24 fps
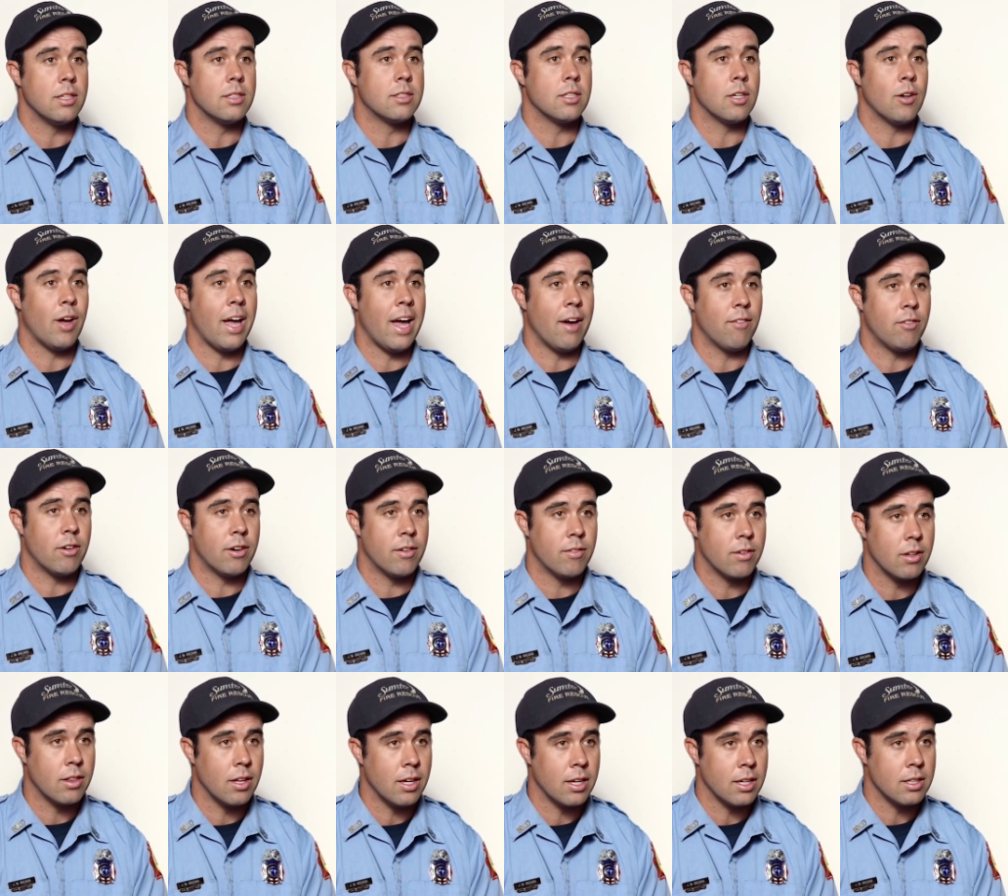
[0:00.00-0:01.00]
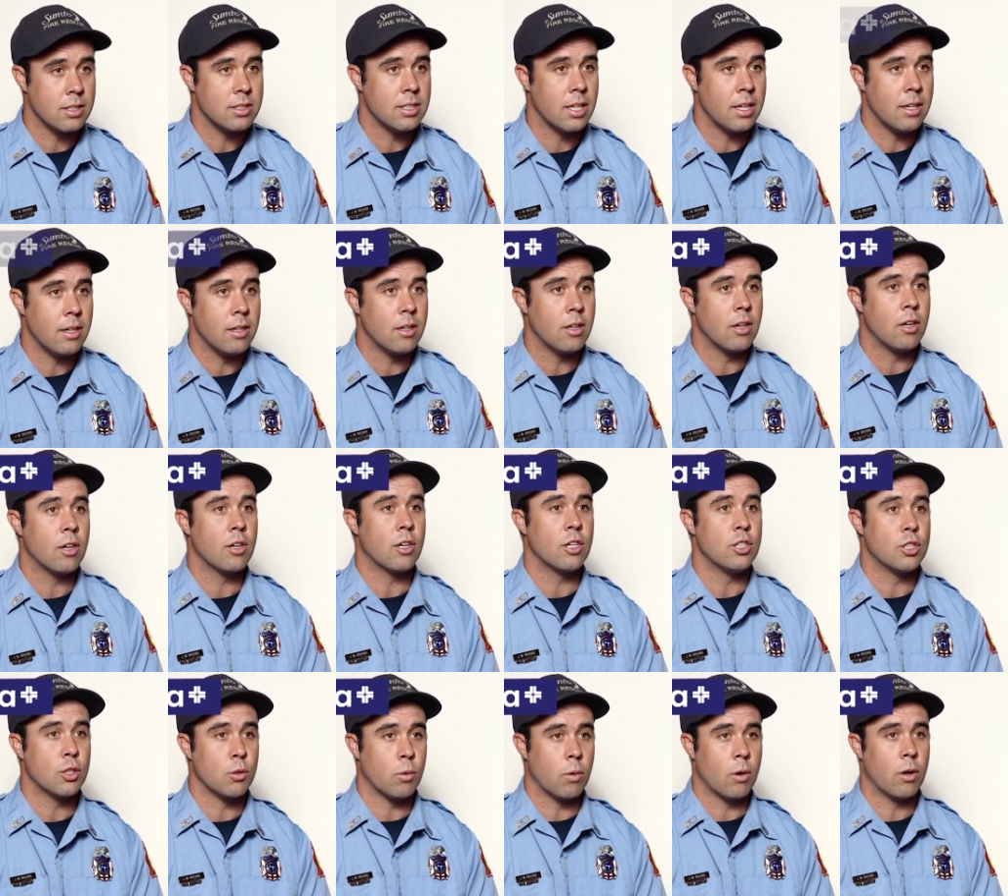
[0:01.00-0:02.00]
until after everything is said and done
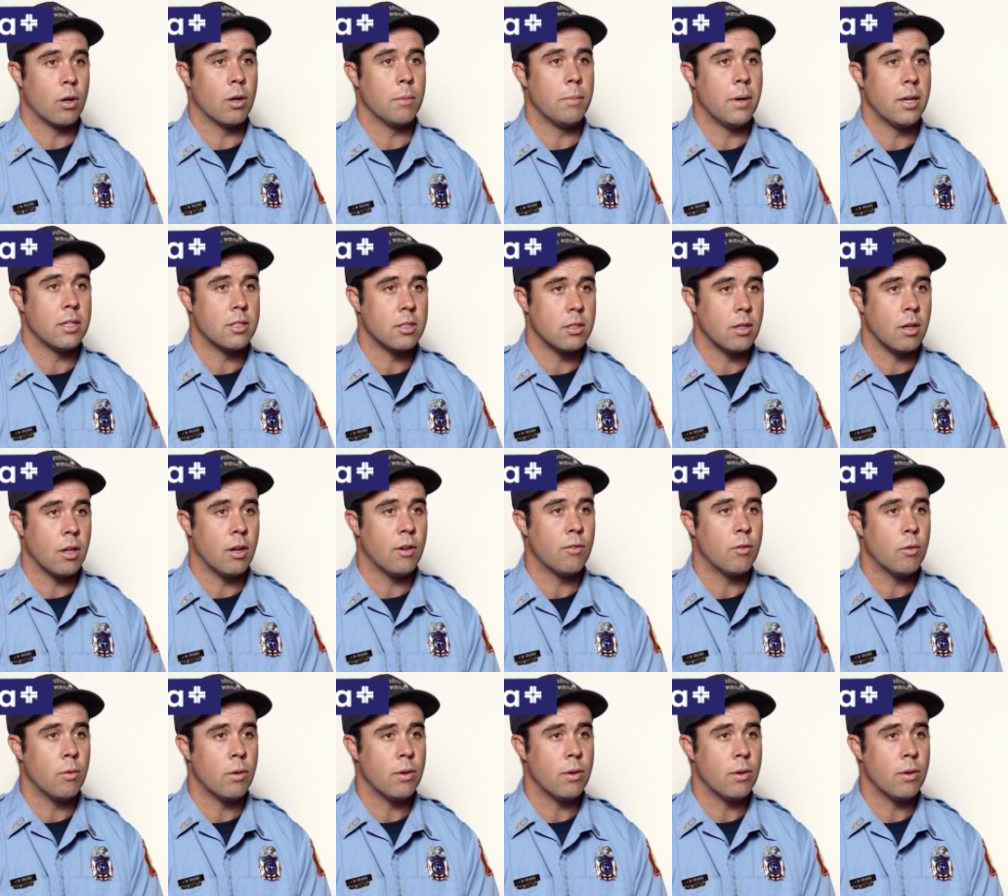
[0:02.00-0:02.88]
because you're worried about your loved